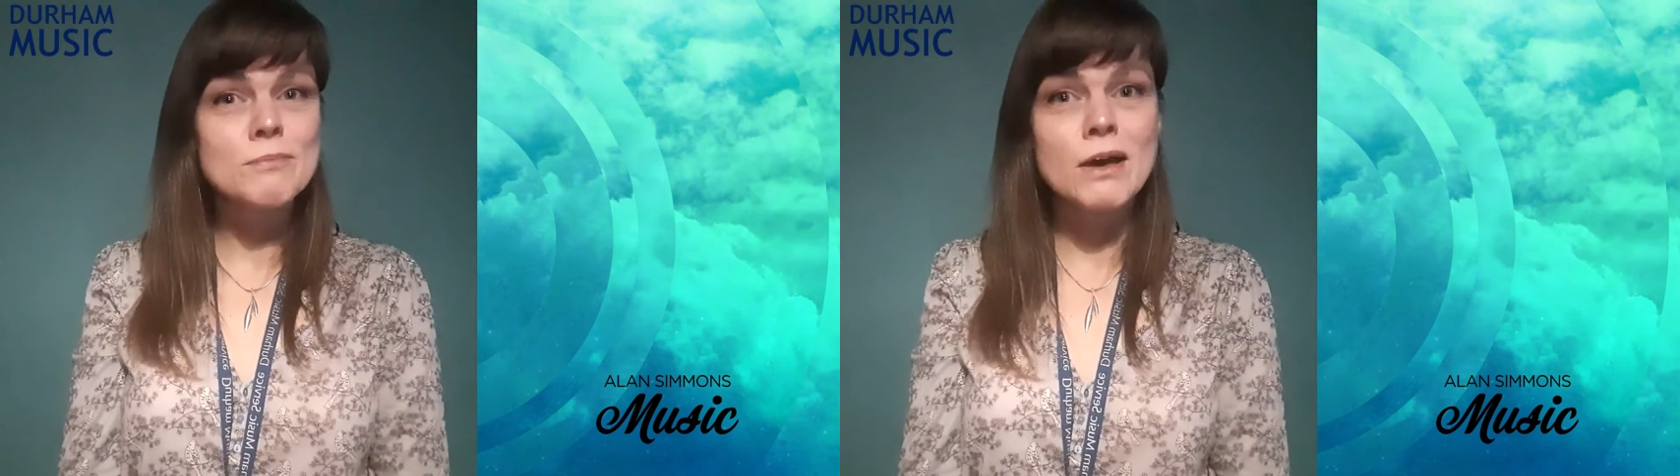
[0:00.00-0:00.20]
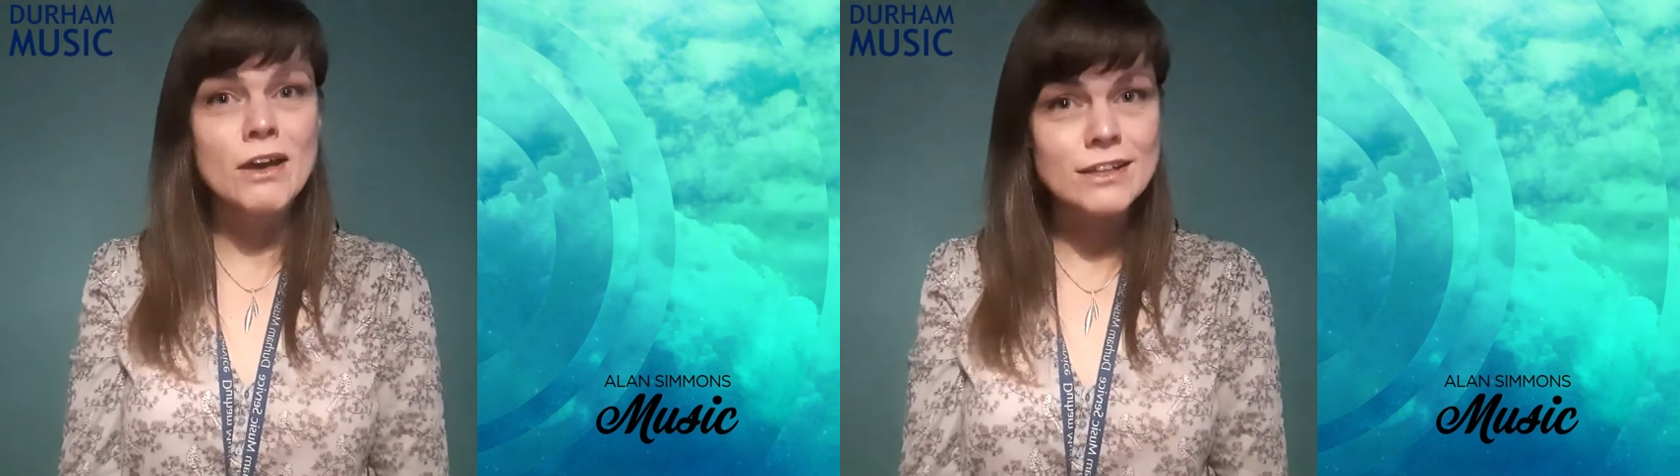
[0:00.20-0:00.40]

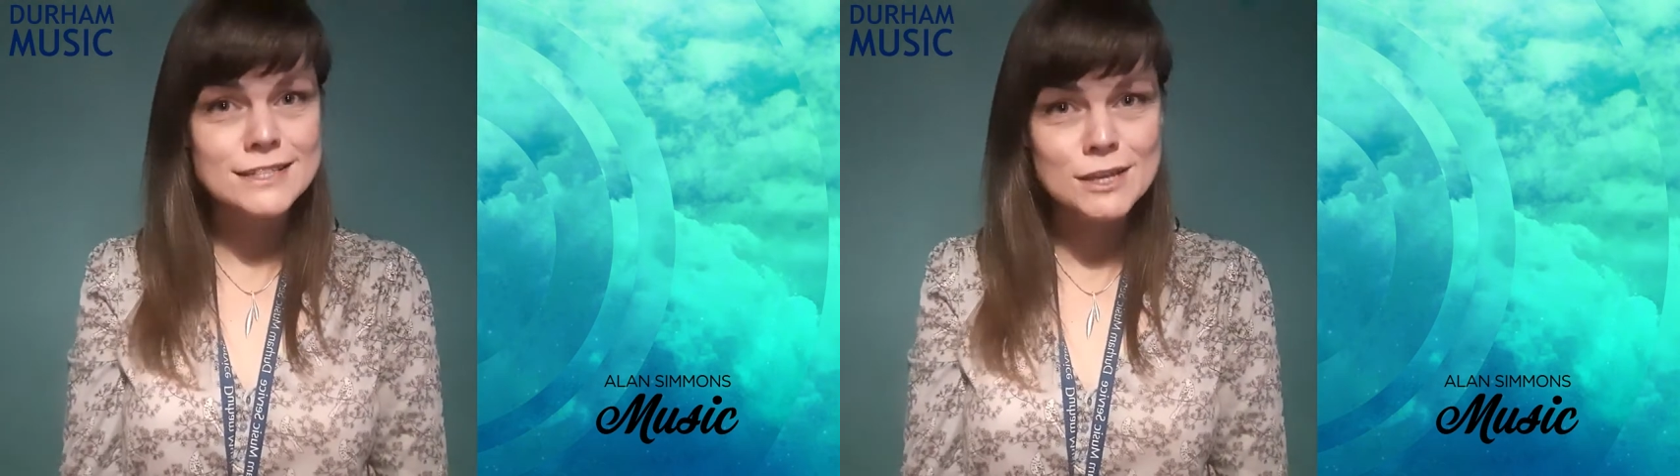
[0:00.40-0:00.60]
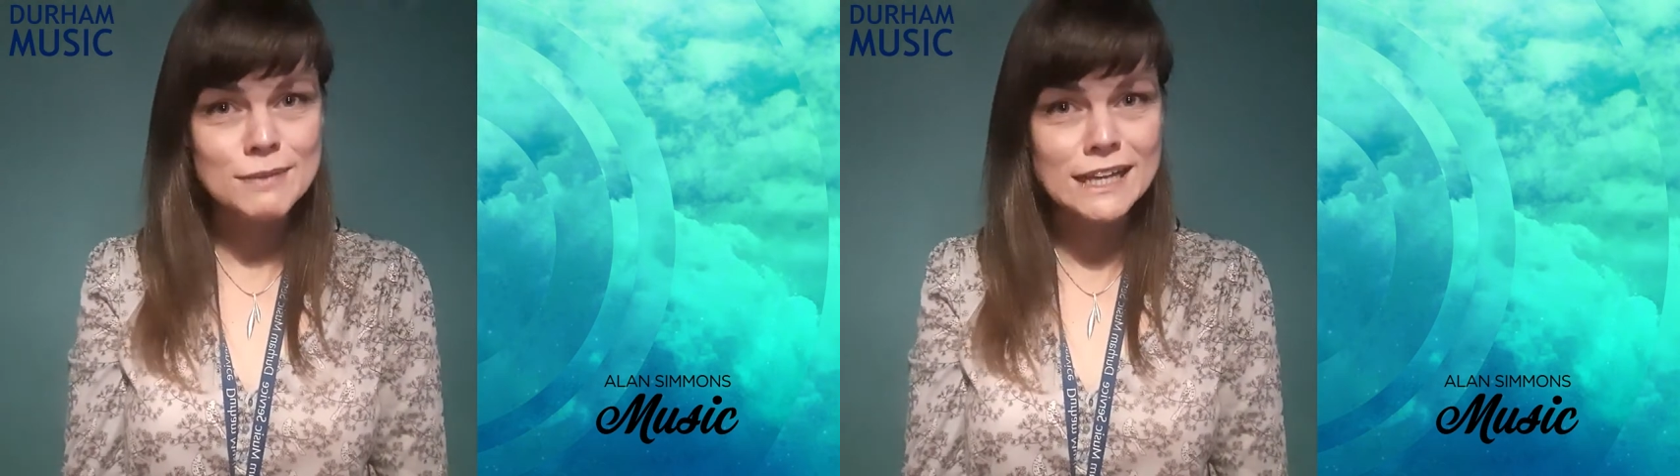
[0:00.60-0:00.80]

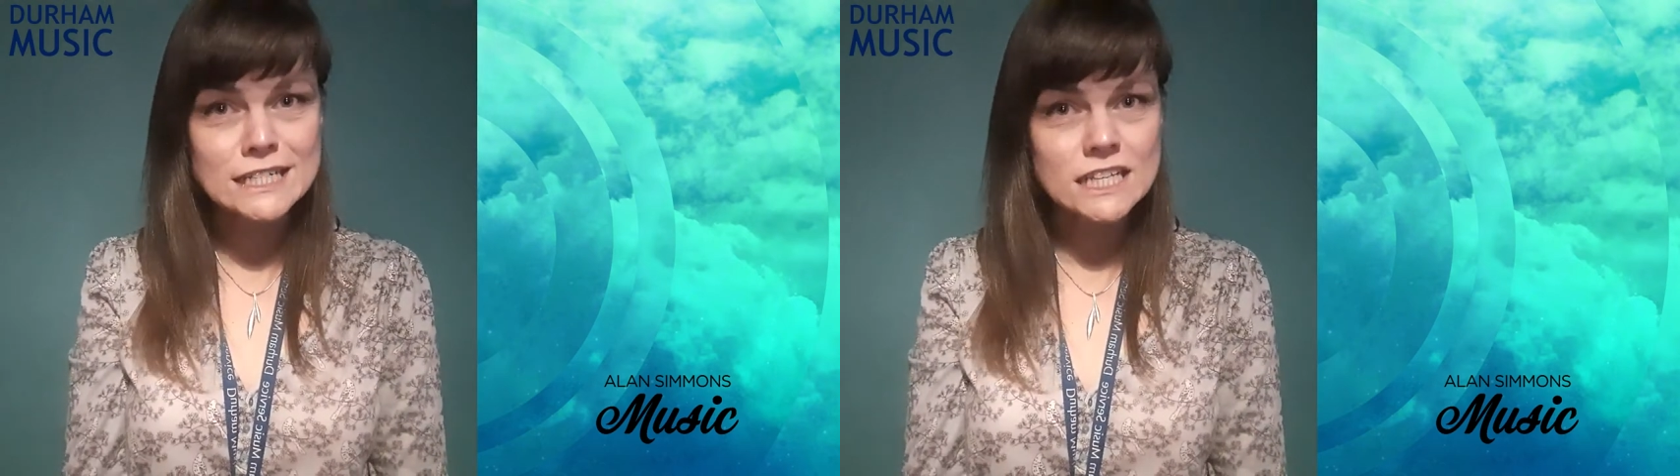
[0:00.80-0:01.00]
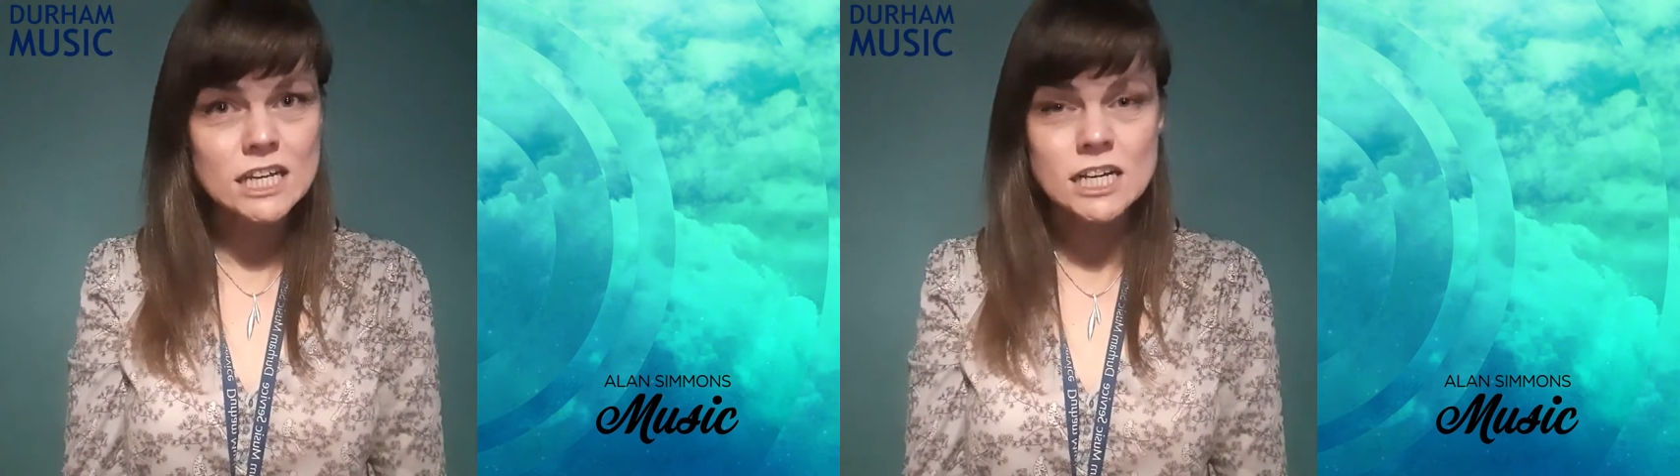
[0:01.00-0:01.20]
birds coming
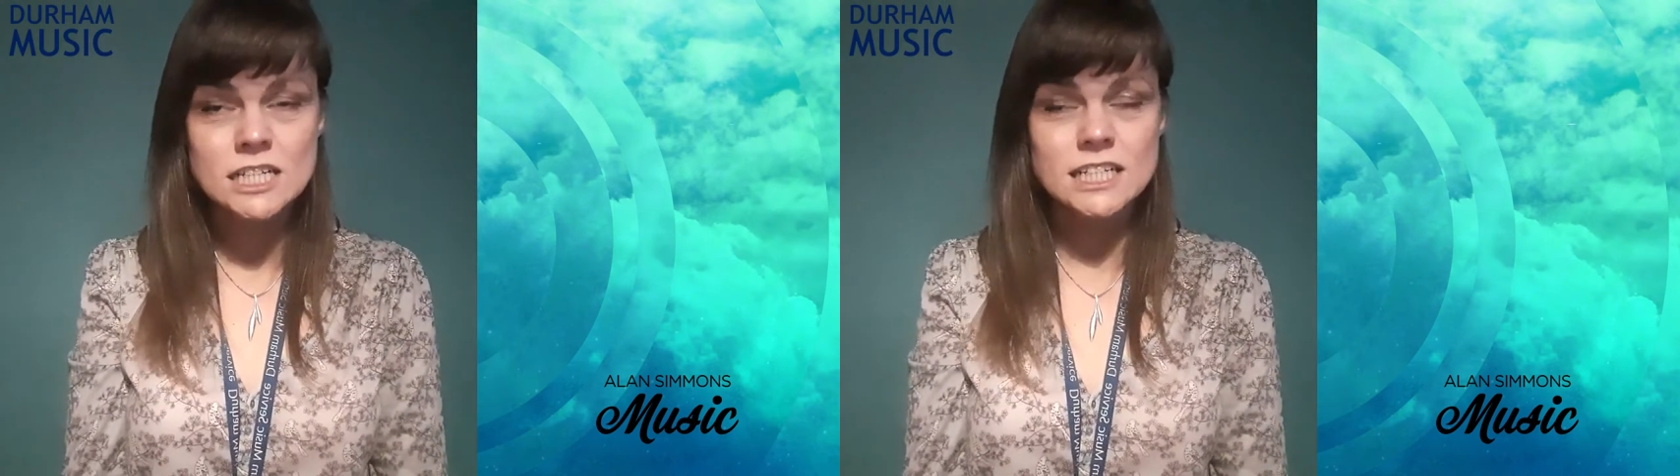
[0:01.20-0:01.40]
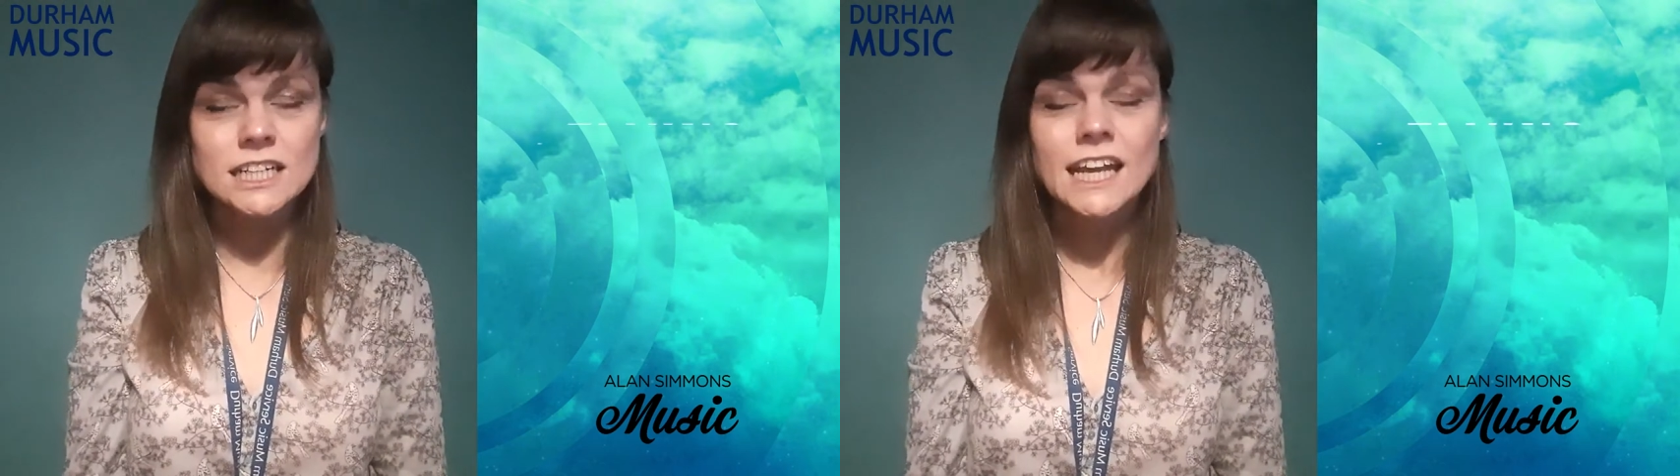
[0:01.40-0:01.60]
into the
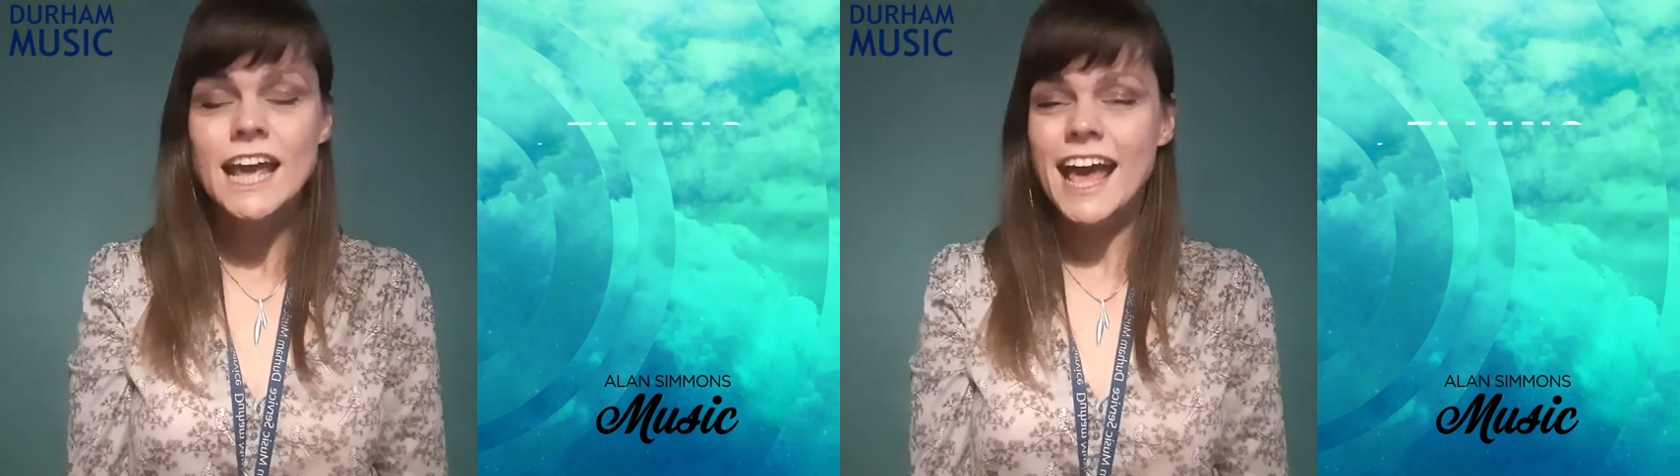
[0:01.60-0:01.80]
garden